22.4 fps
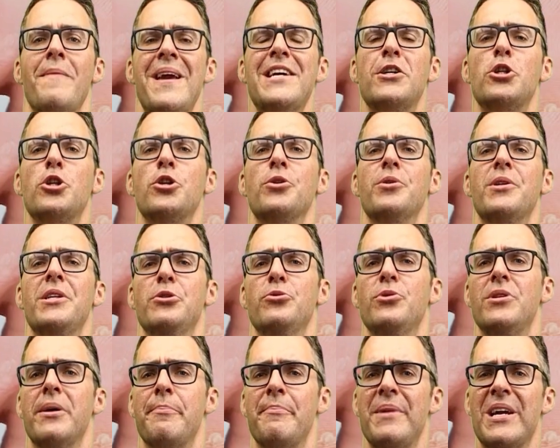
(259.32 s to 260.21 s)
make sure to
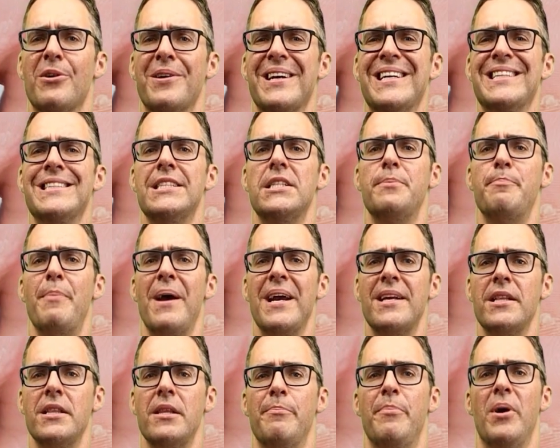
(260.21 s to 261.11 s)
use a mirror,
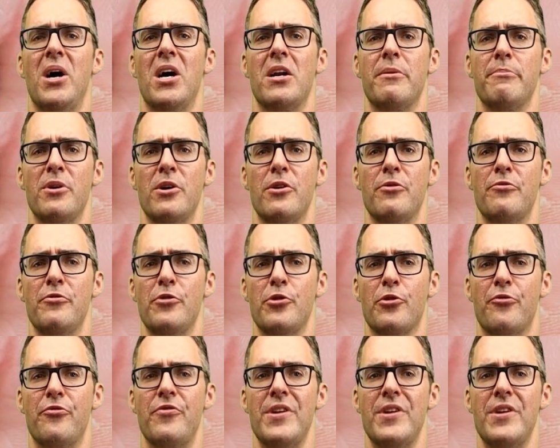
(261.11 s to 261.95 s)
inspect the bottom of your